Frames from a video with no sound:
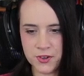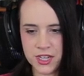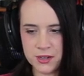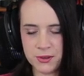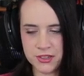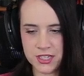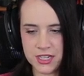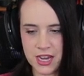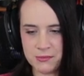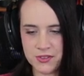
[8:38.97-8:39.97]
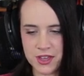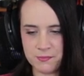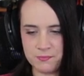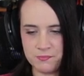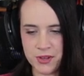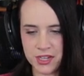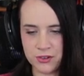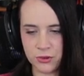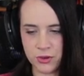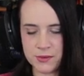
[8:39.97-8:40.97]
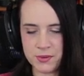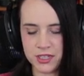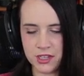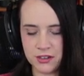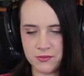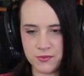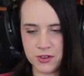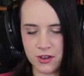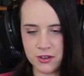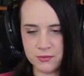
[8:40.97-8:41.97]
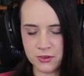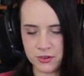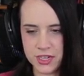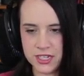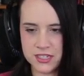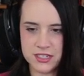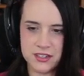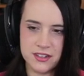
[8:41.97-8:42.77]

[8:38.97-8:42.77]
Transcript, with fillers: Forget about the name of that big creepy lunk of concrete.